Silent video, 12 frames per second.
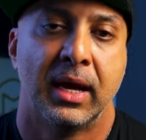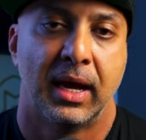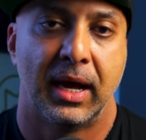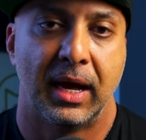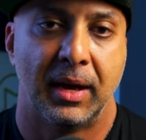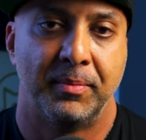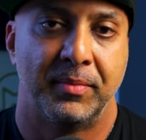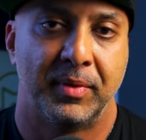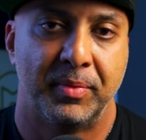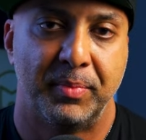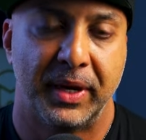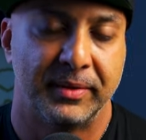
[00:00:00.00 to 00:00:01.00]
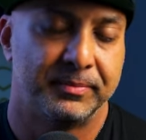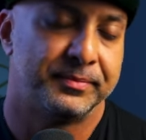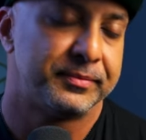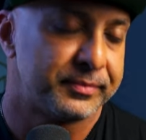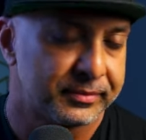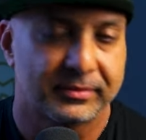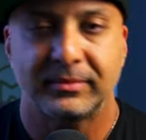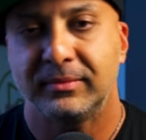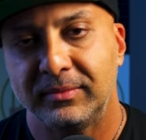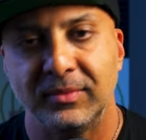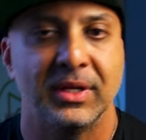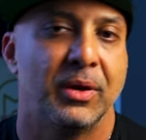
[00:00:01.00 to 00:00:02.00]
Um, but
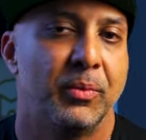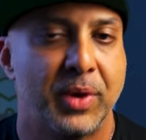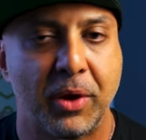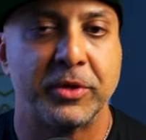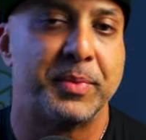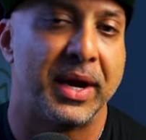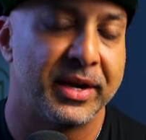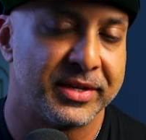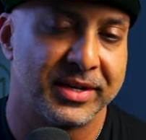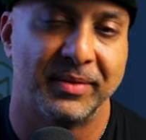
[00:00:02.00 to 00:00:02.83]
we always manage,